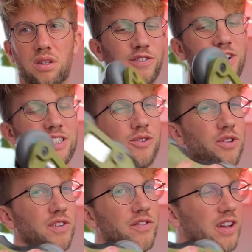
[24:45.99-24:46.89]
Funny it's called
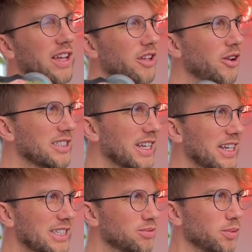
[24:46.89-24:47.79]
a Featherlite though. I'd say
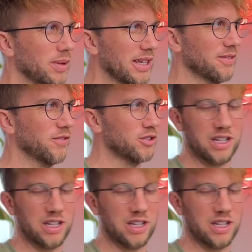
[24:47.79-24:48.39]
that's probably feels